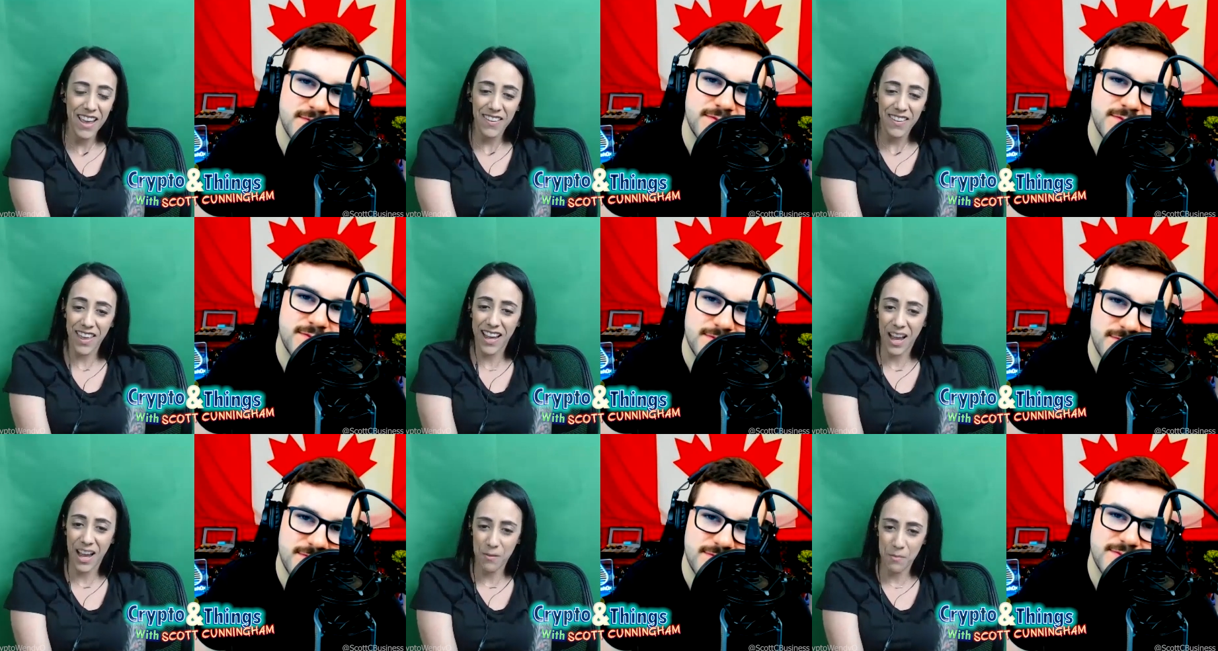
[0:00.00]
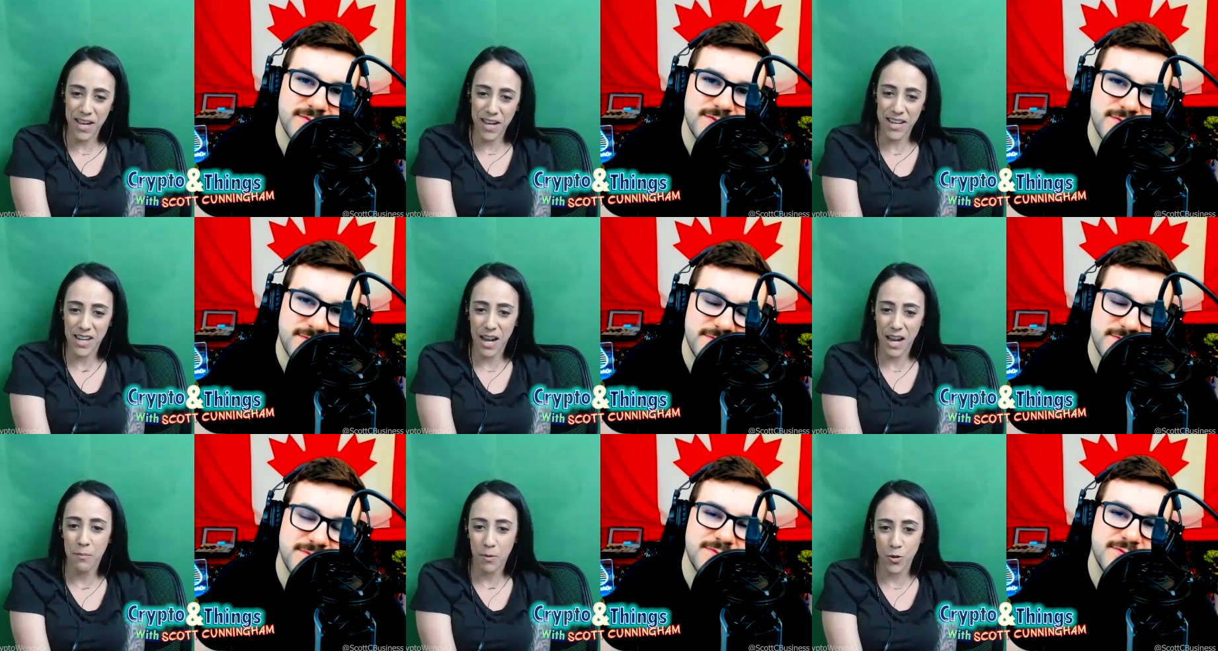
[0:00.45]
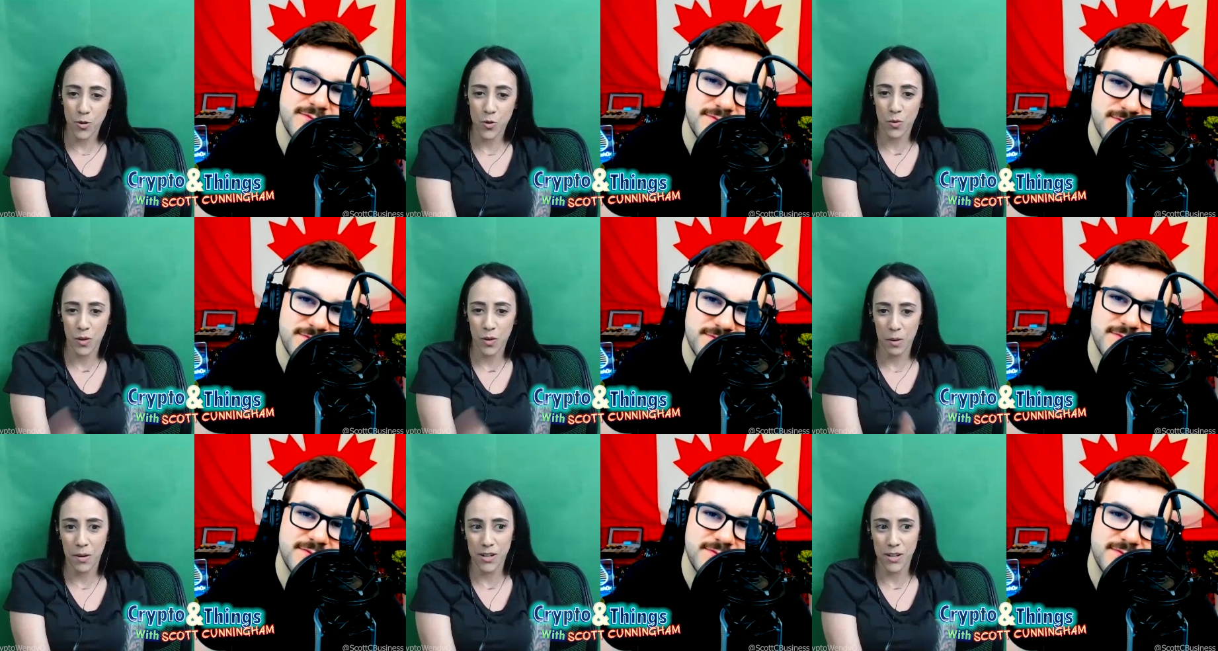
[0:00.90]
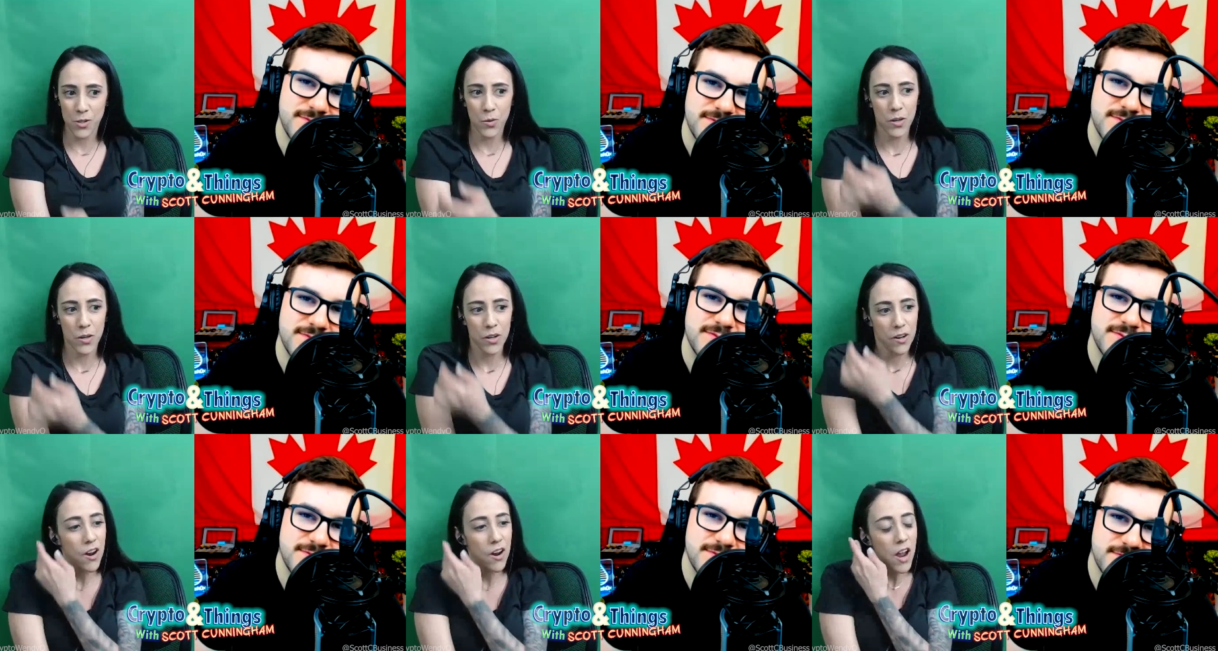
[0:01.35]
Speaker 1: Like I make typos when I'm on
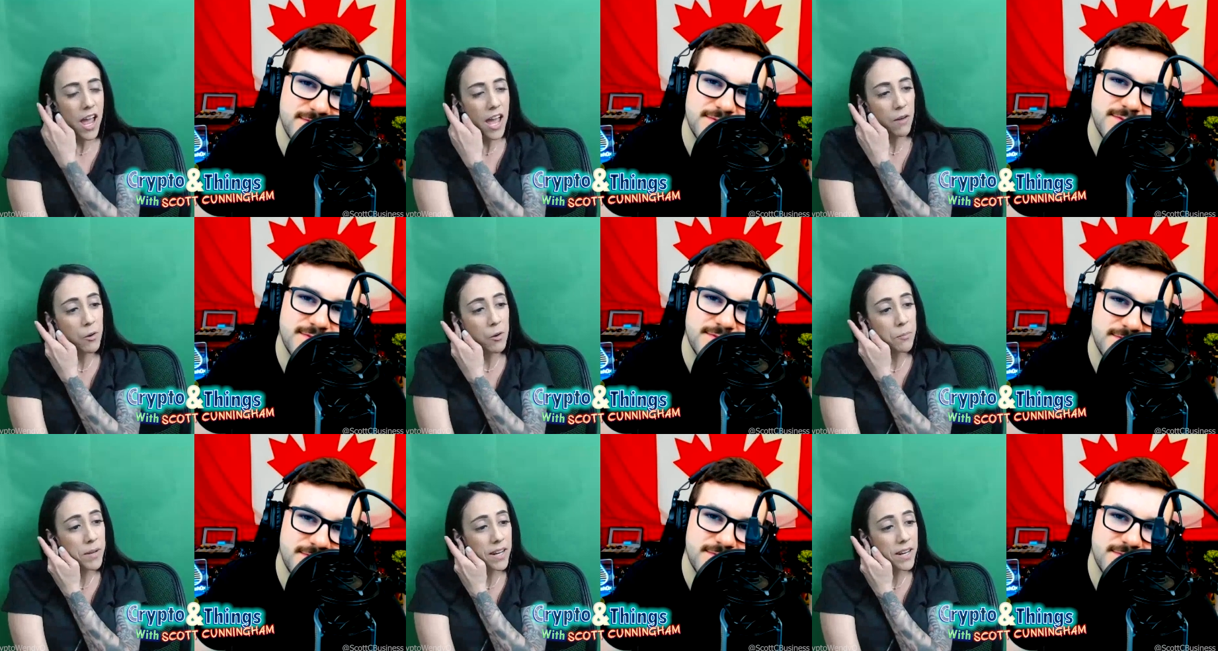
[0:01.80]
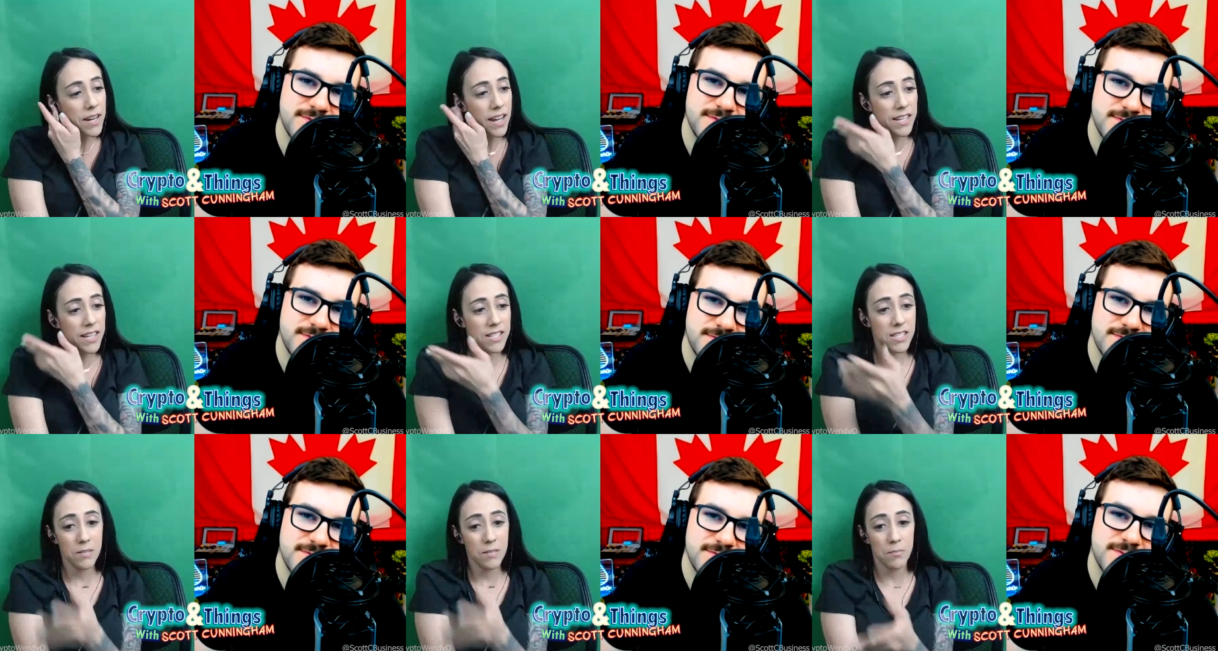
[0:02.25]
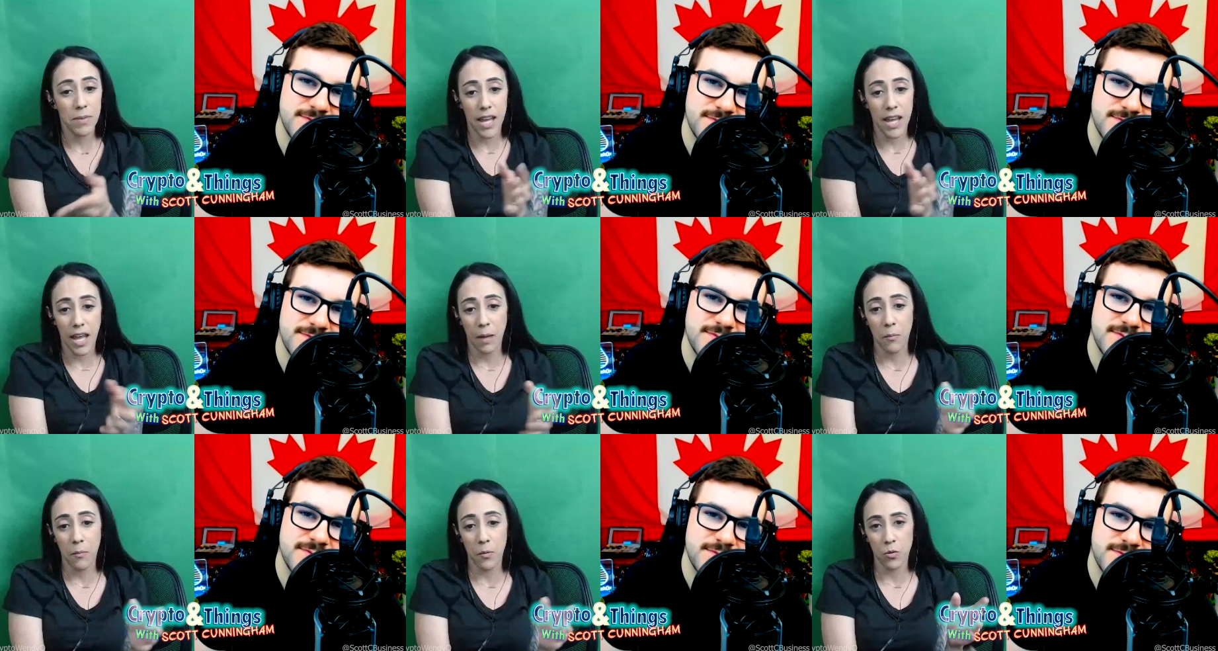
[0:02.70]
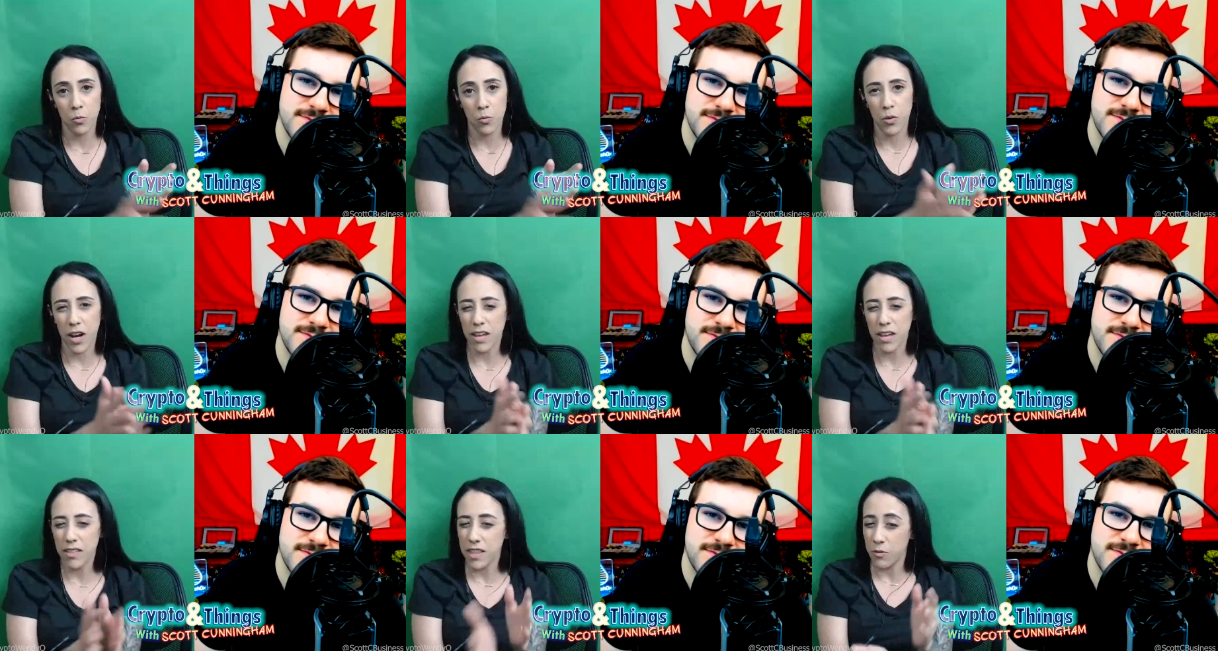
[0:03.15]
Twitter. It would be nice to be able,
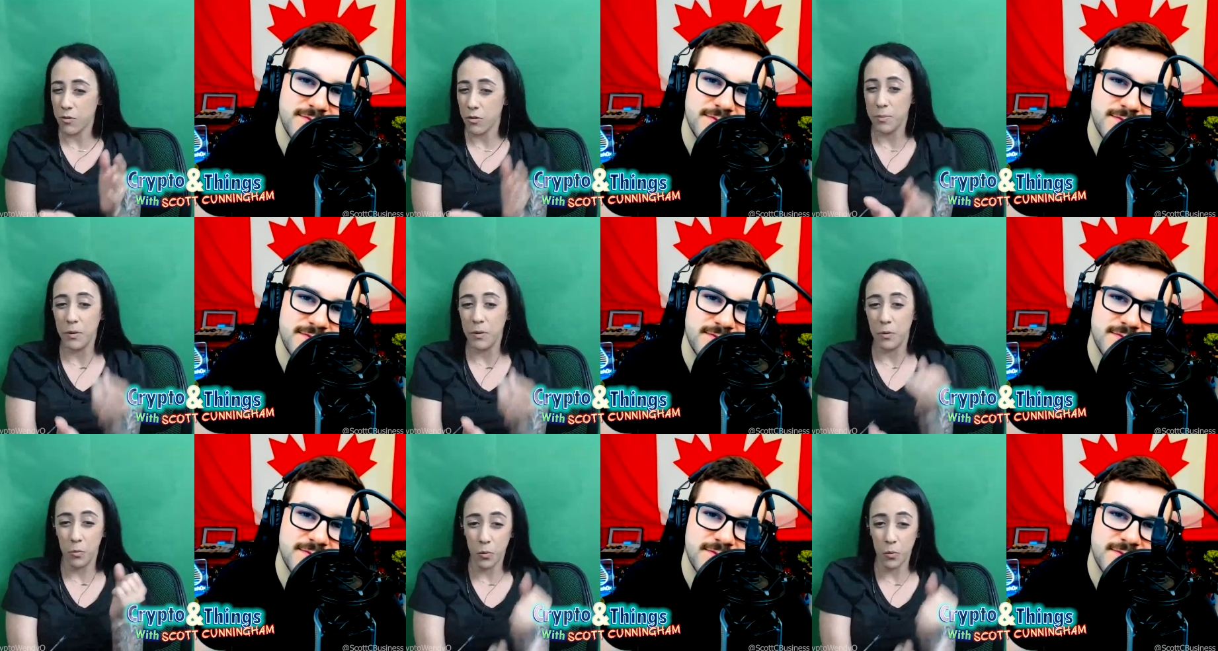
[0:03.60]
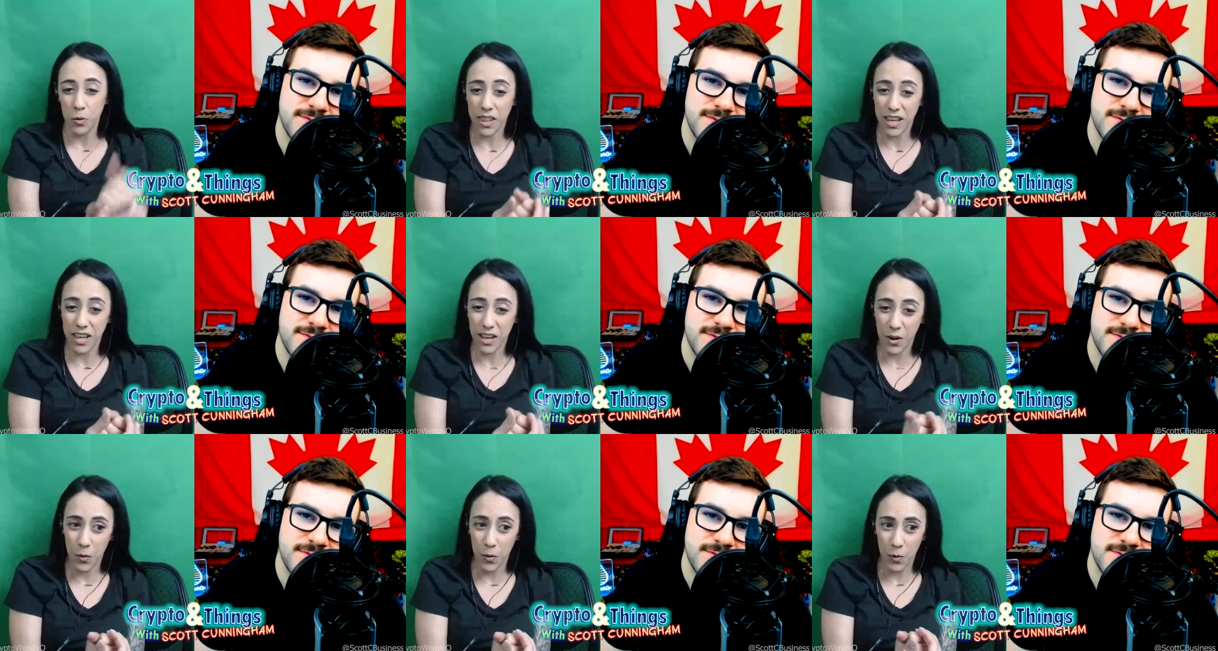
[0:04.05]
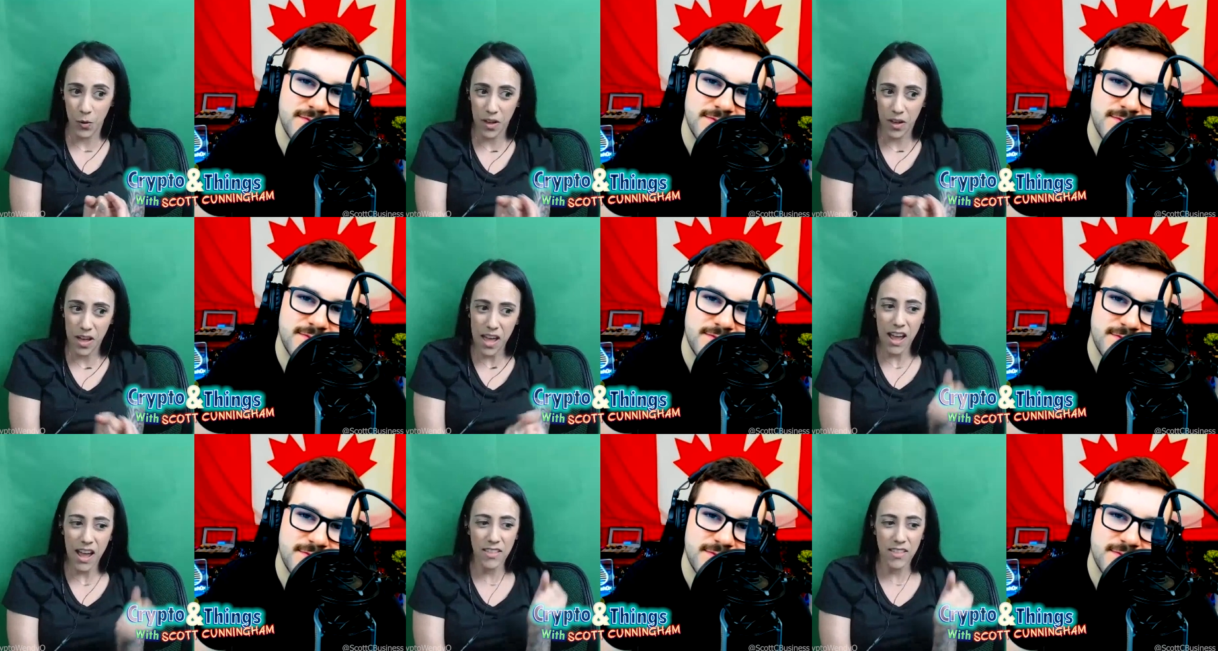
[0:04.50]
what I think would be really cool,